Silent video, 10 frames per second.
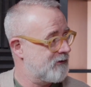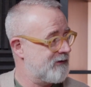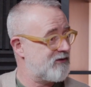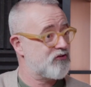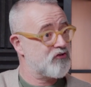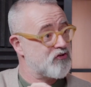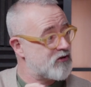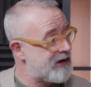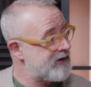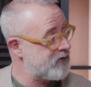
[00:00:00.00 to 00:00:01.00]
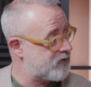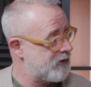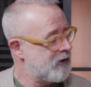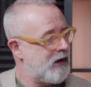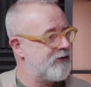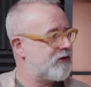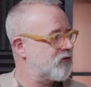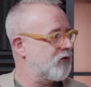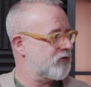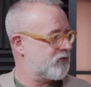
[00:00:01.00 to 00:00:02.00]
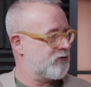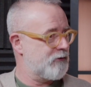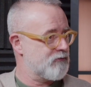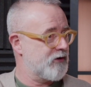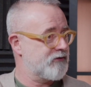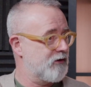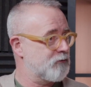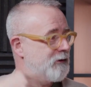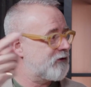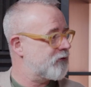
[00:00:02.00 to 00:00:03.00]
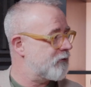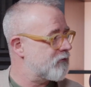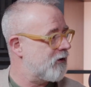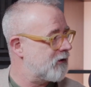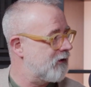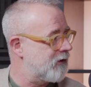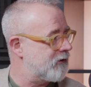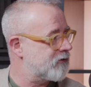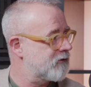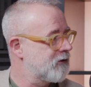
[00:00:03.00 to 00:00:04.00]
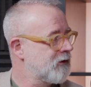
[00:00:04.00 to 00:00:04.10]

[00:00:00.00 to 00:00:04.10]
Let's change, and let's not just do it for ourselves, but let's do it for our clients.